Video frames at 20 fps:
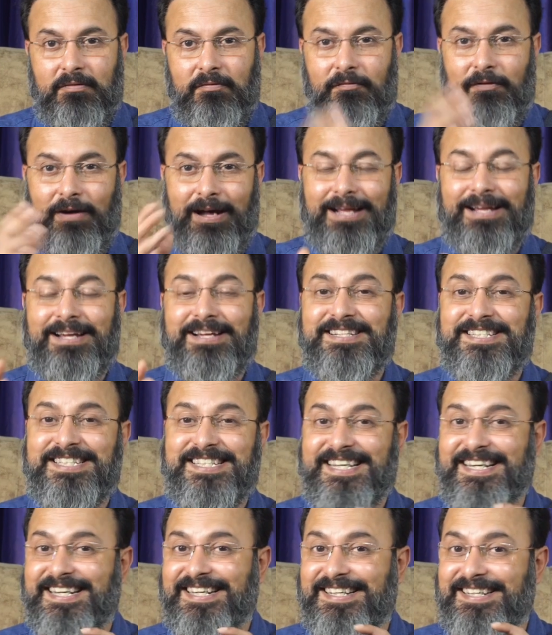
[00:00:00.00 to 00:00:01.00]
Why I
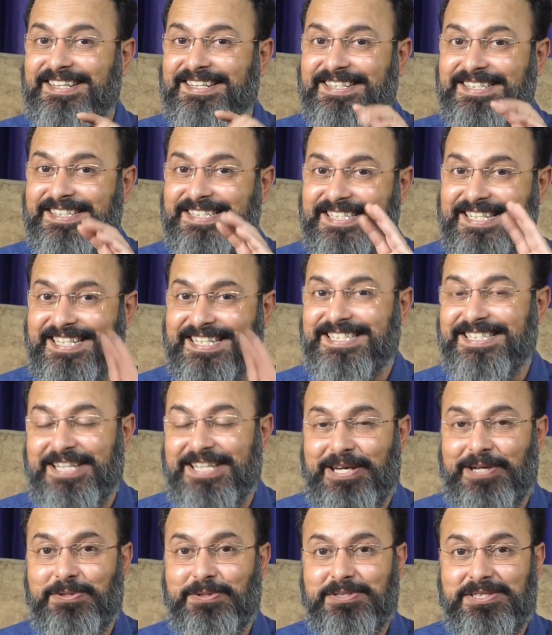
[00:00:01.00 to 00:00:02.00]
said 6th
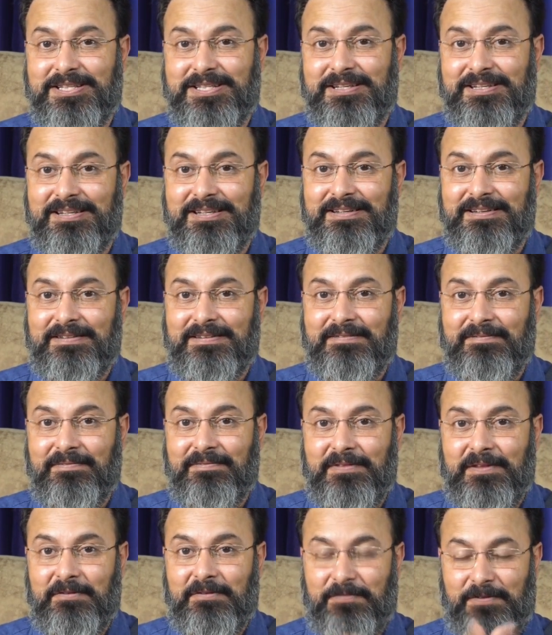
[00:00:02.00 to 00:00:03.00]
house
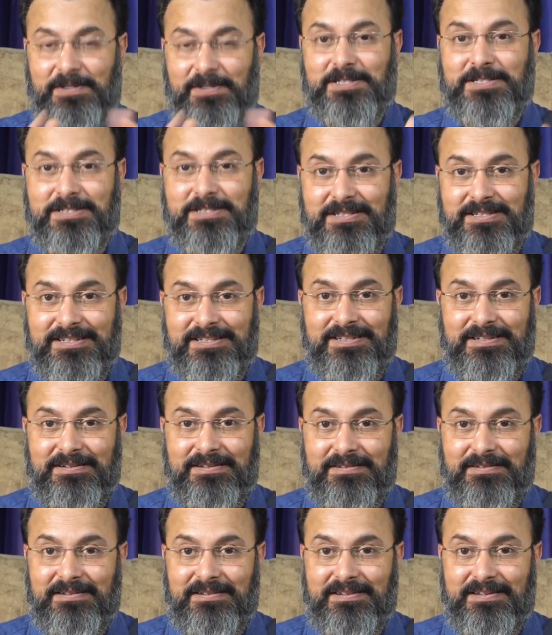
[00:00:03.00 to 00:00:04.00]
first
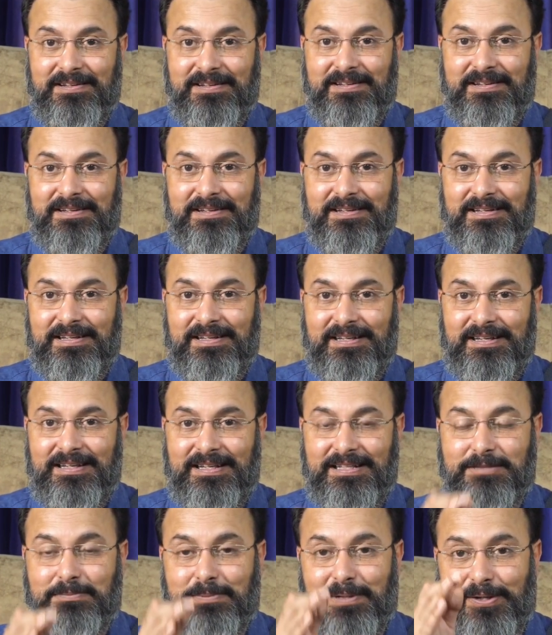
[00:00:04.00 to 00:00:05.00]

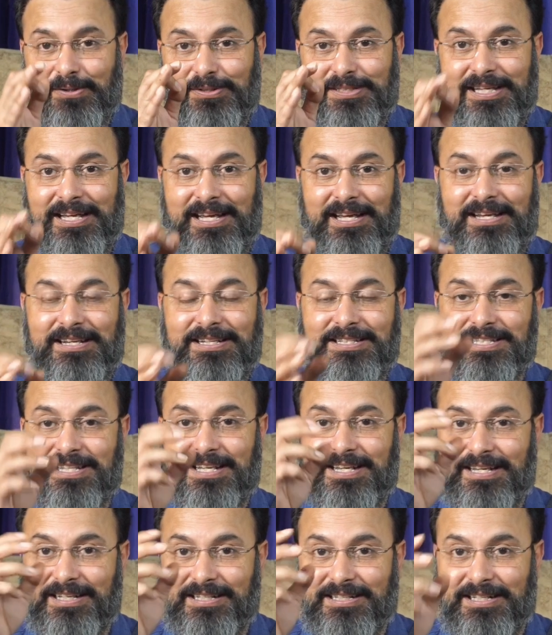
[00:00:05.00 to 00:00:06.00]
is because here it's
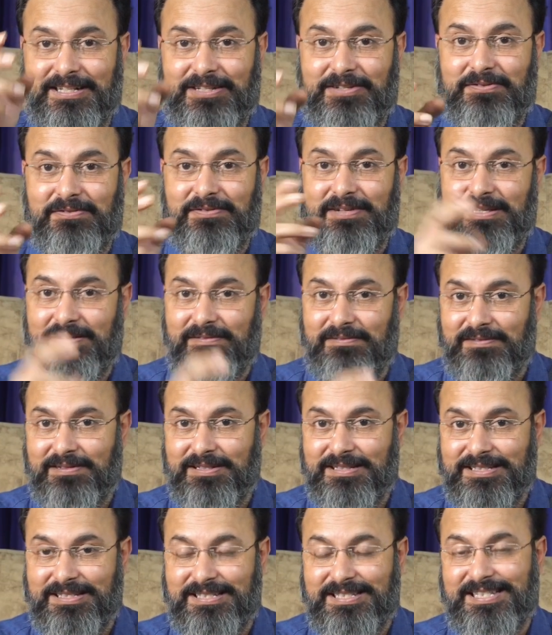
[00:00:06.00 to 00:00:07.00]
connecting 12,
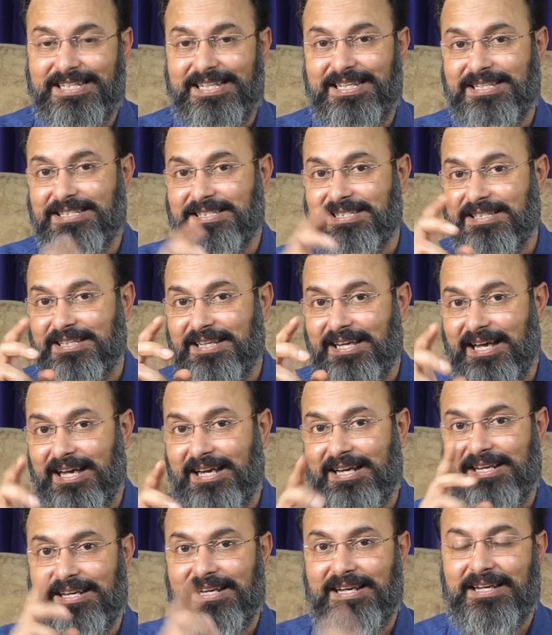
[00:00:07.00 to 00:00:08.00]
6
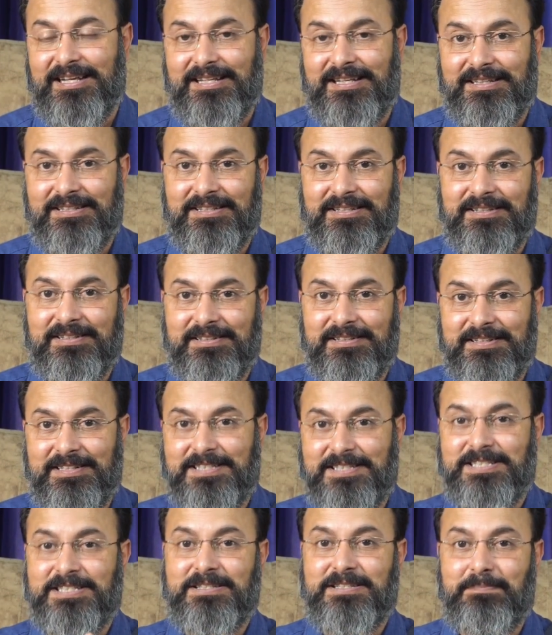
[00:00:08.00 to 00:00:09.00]
and 9th.
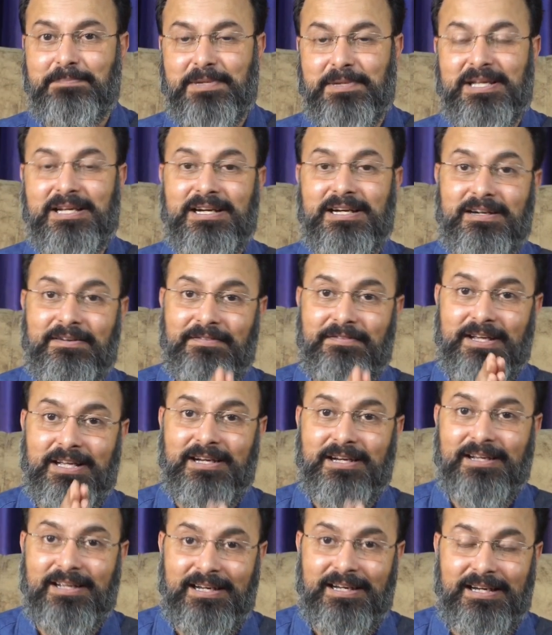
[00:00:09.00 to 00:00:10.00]
This is a period
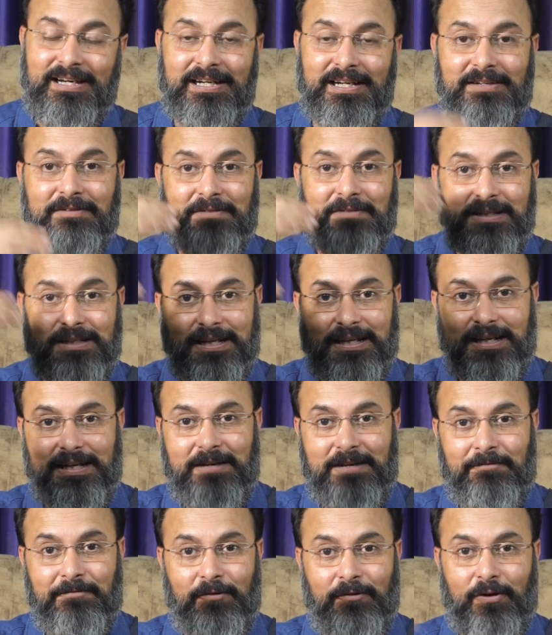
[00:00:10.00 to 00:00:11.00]
where connect with
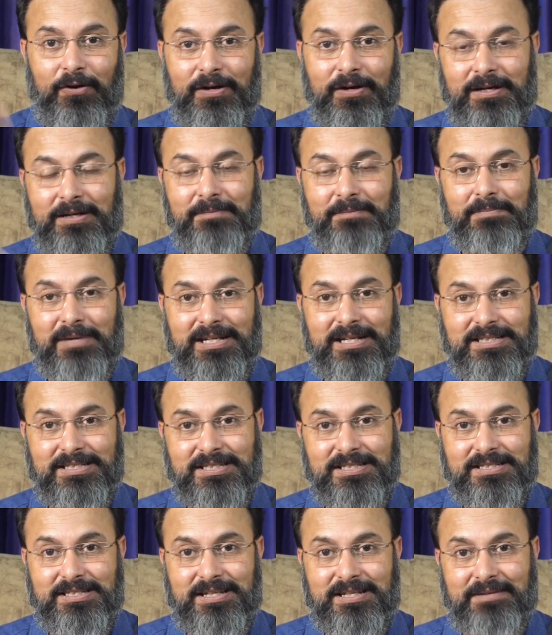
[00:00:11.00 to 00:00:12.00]
any foreign
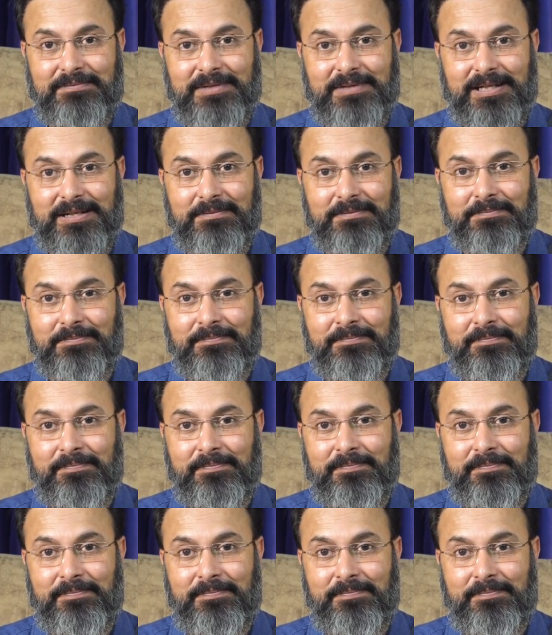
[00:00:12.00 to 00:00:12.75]
place is coming up.